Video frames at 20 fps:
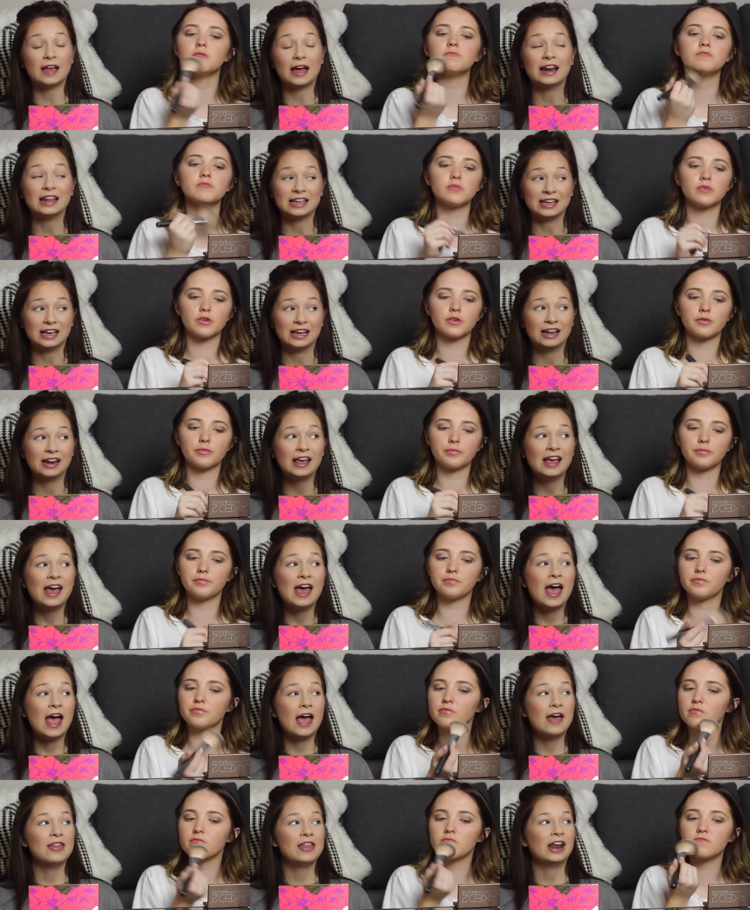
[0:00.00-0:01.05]
Speaker 1: setting it,
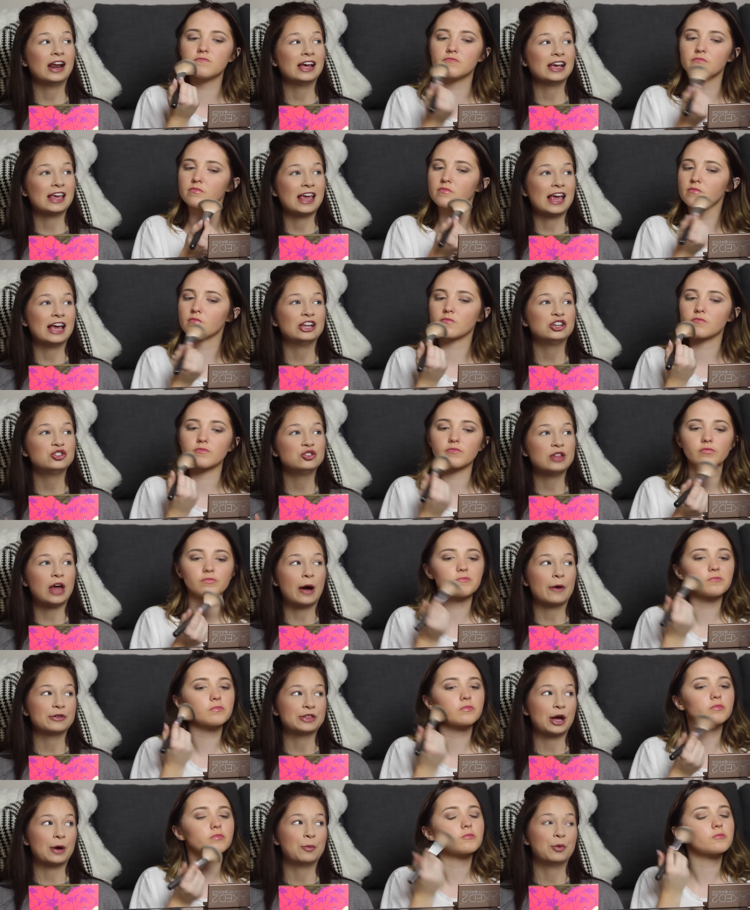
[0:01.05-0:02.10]
and then I can't do
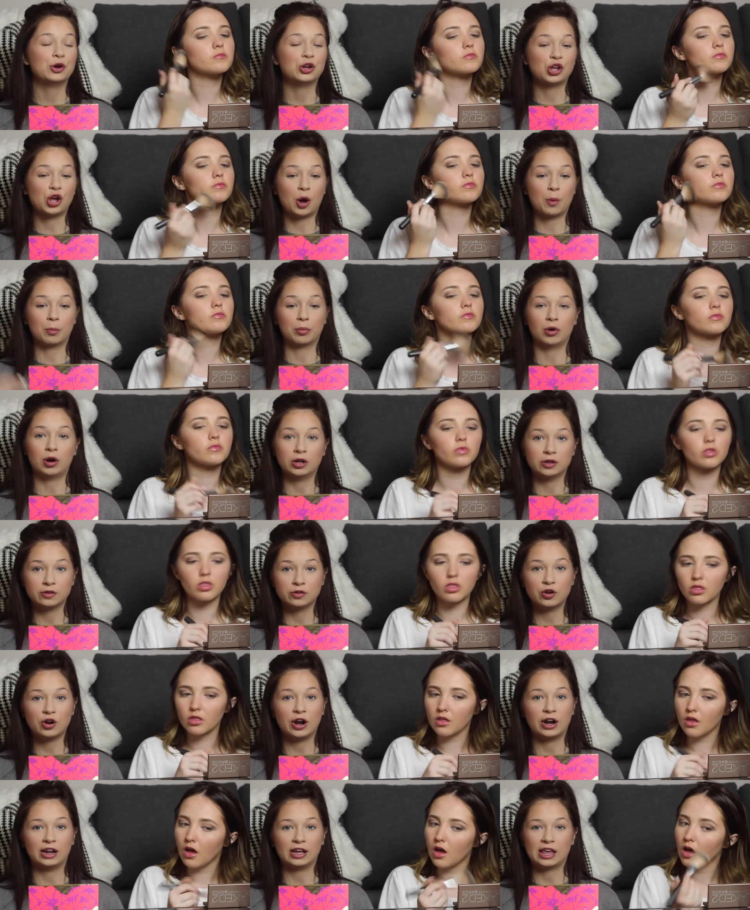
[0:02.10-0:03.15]
that without putting on
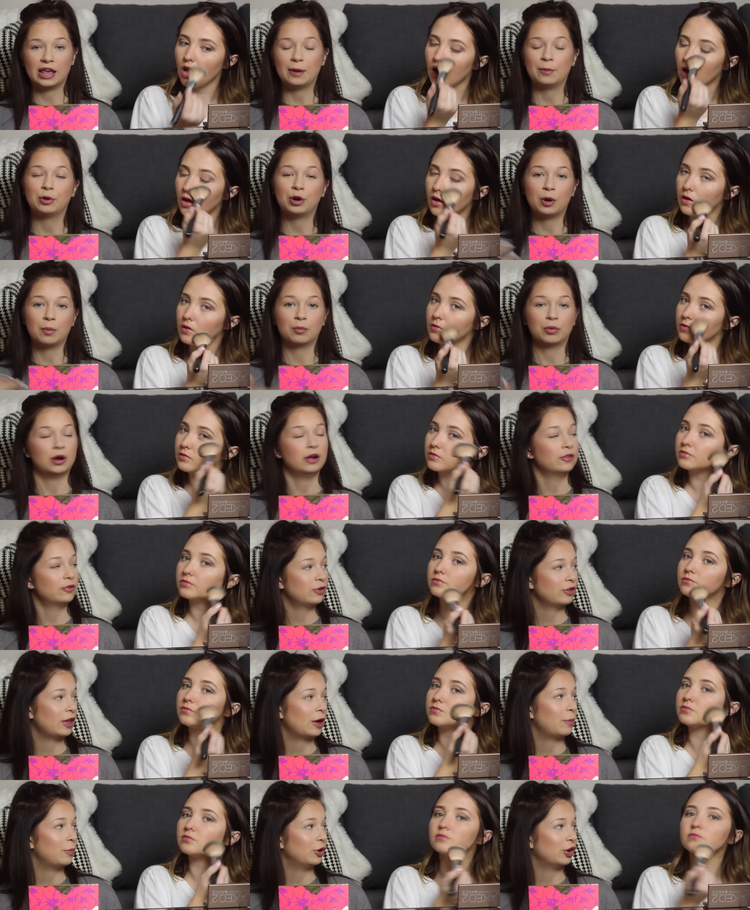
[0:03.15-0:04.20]
bronzer, and I can't put on bronzer
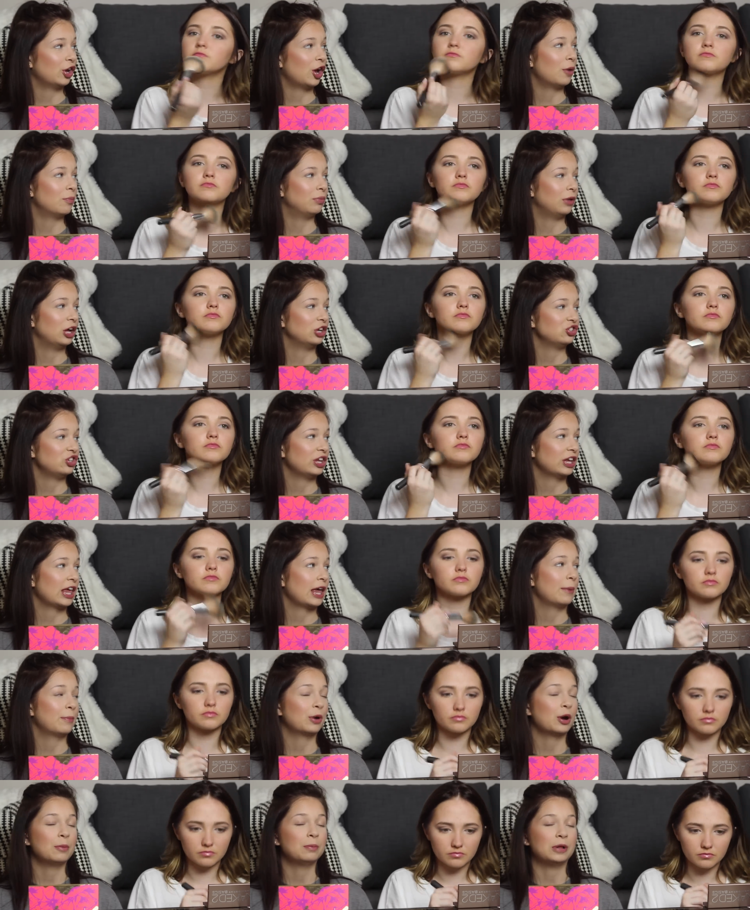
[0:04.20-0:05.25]
without putting on blush, and I
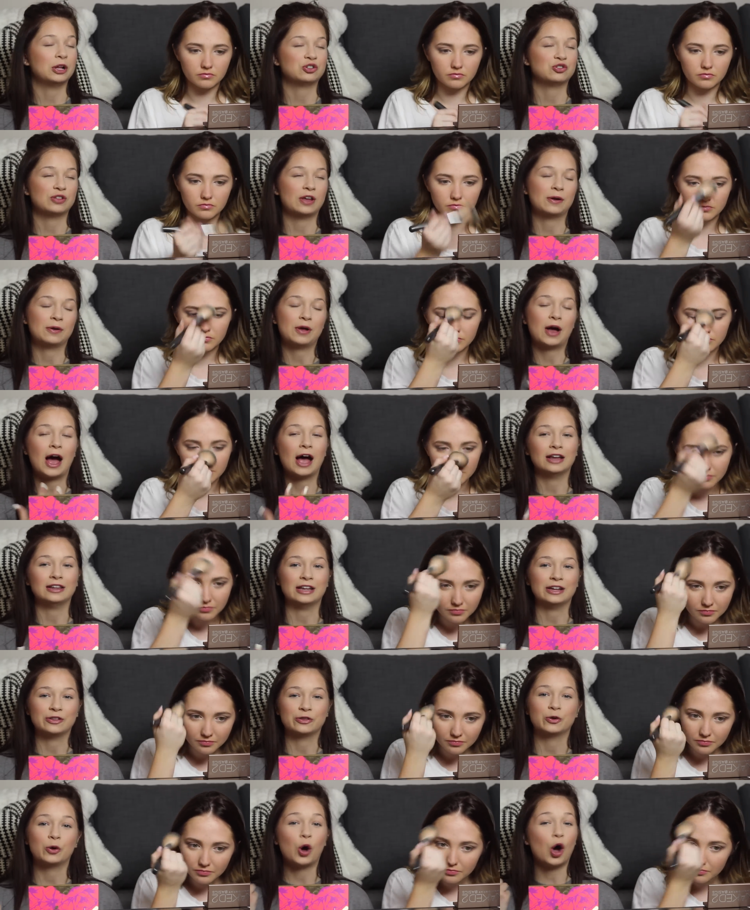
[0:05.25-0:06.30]
can't put on blush without
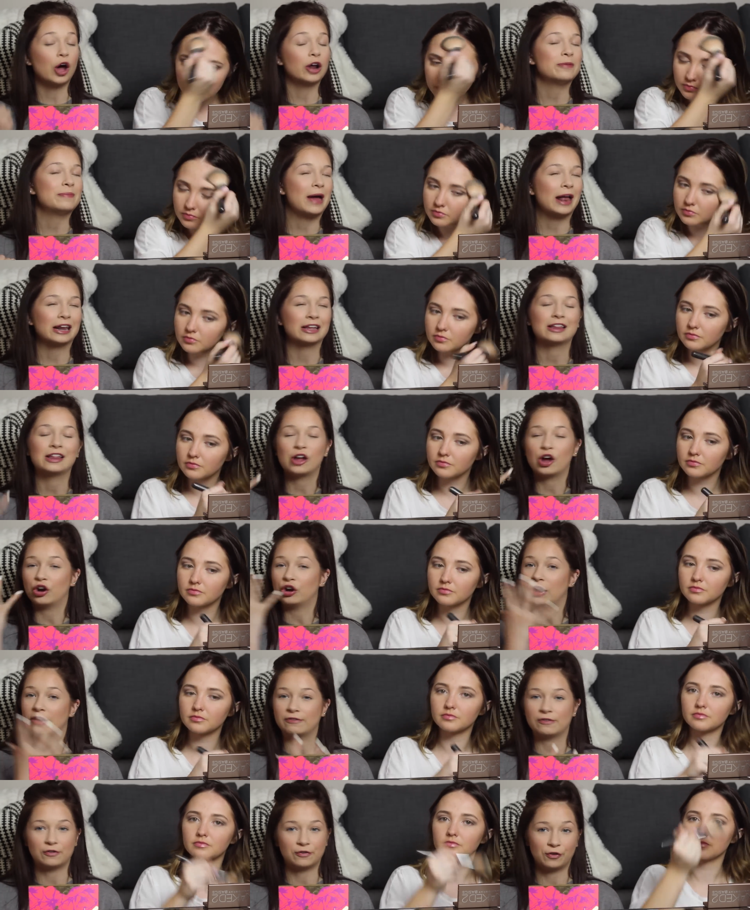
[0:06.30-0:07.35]
highlight. So automatically I
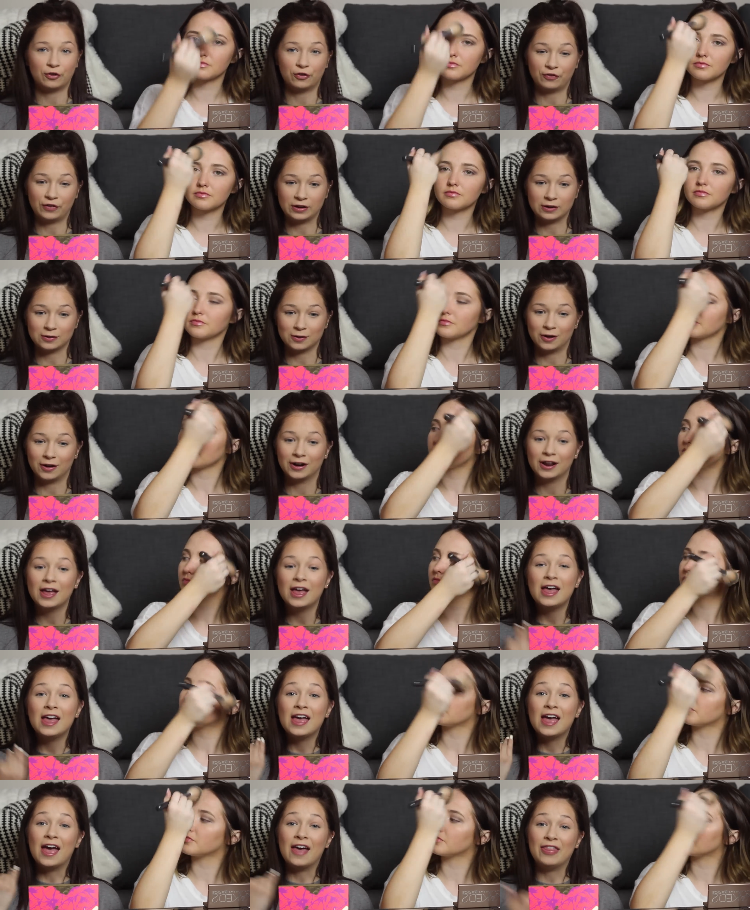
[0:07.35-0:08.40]
already have a full face on,
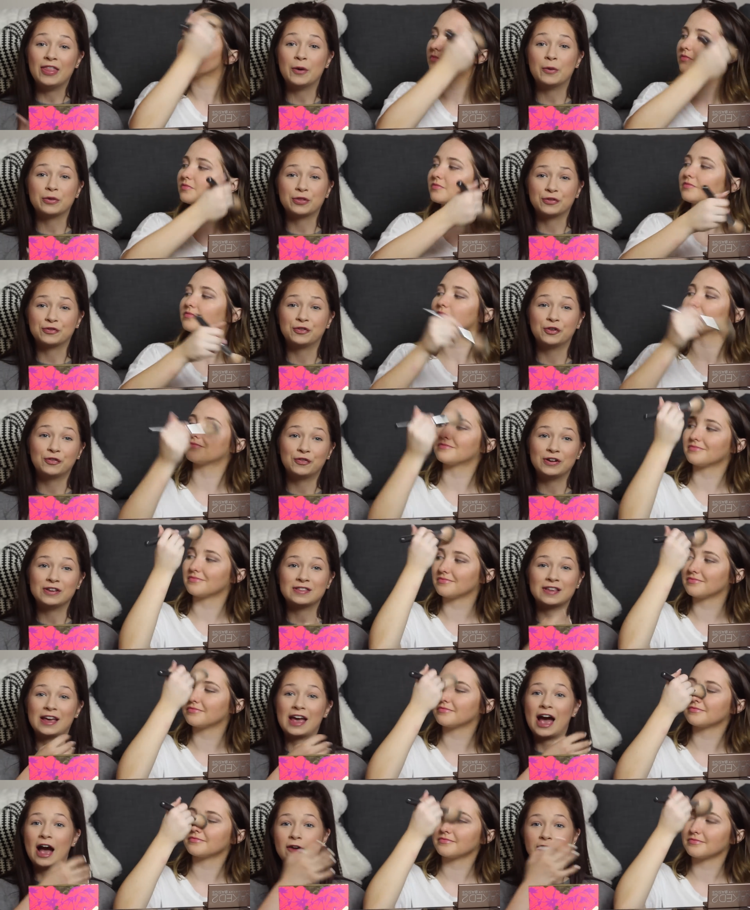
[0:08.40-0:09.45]
and then with a full face
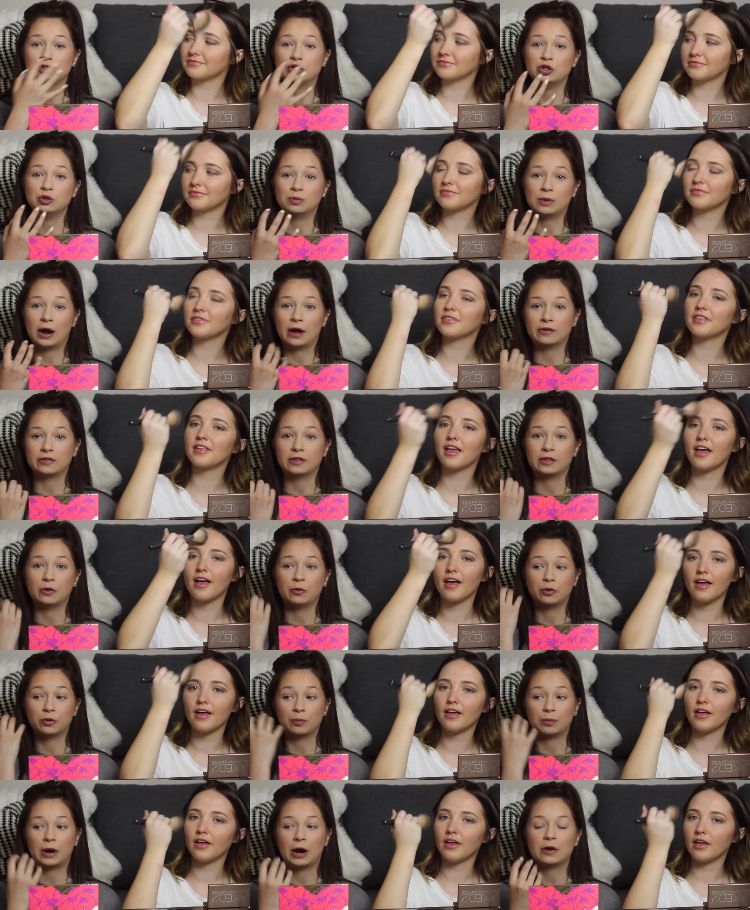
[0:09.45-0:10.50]
I have to do brows, and then
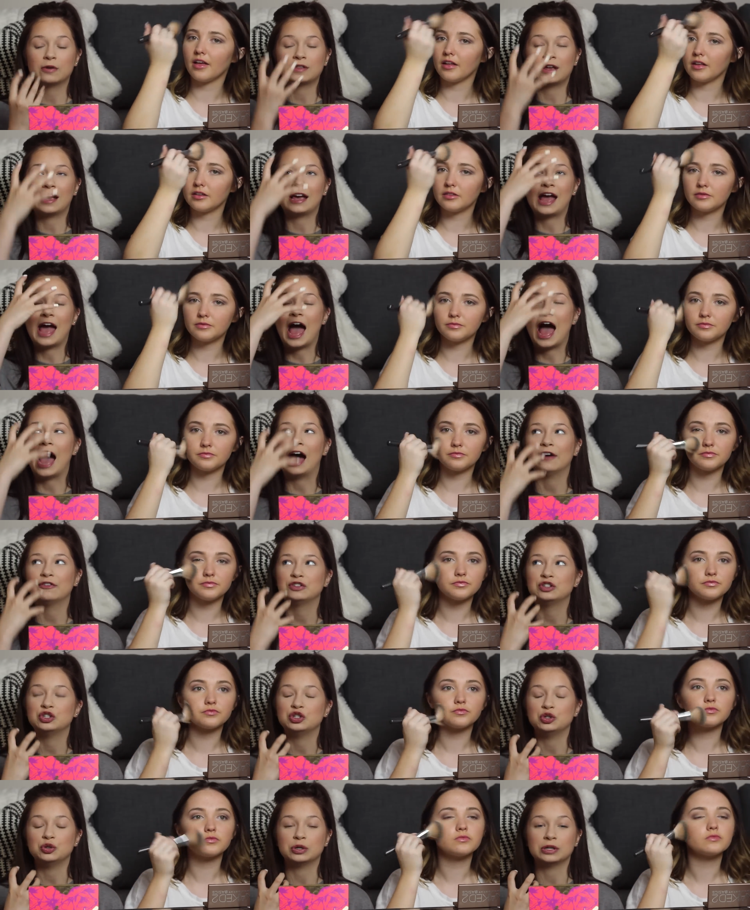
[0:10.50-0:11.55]
with brows I have
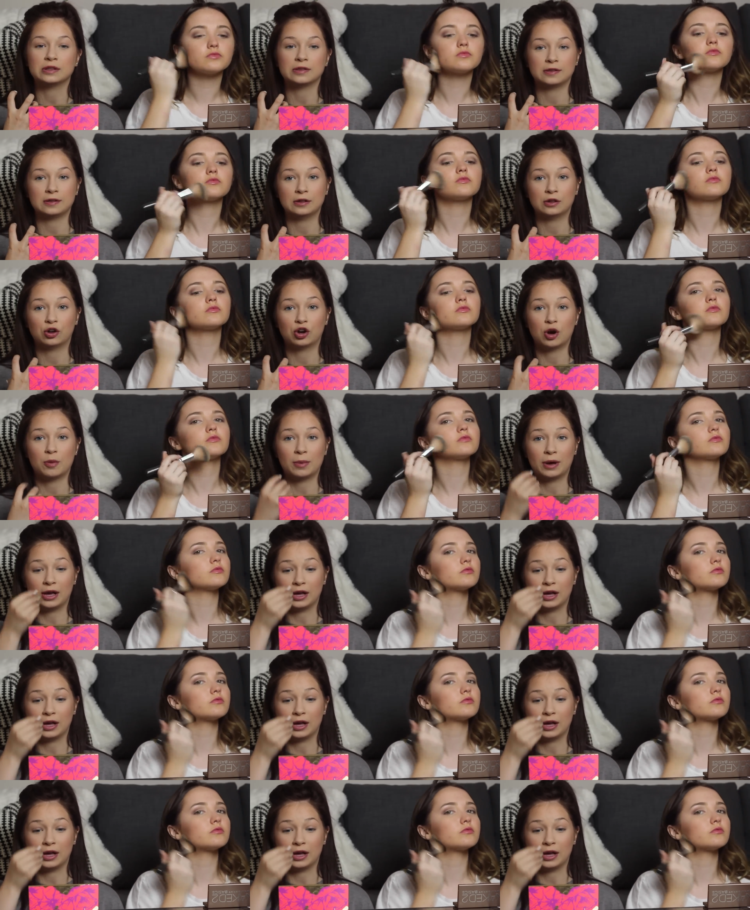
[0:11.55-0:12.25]
to do concealer on